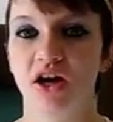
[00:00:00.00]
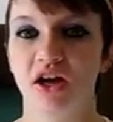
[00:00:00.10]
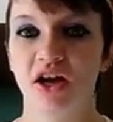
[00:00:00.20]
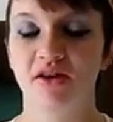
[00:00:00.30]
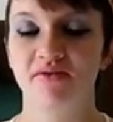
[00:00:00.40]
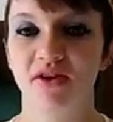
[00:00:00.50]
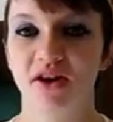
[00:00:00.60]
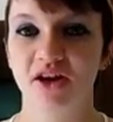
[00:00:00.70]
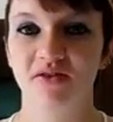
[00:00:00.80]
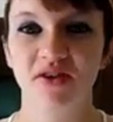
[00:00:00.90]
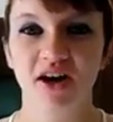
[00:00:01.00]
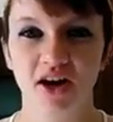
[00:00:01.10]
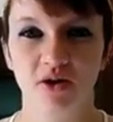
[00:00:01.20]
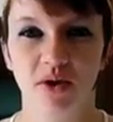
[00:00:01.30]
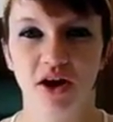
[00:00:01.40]
And I'm very,
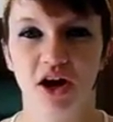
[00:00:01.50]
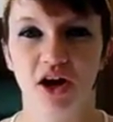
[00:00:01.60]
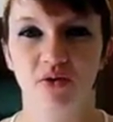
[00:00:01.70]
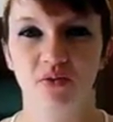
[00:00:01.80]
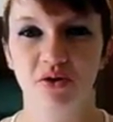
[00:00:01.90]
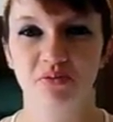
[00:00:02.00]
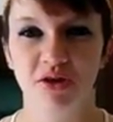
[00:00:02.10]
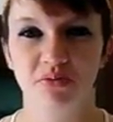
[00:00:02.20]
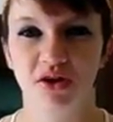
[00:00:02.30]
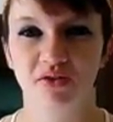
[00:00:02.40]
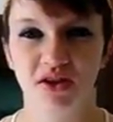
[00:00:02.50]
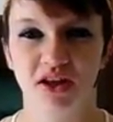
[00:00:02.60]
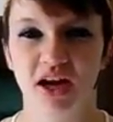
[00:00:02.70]
very aware of what people are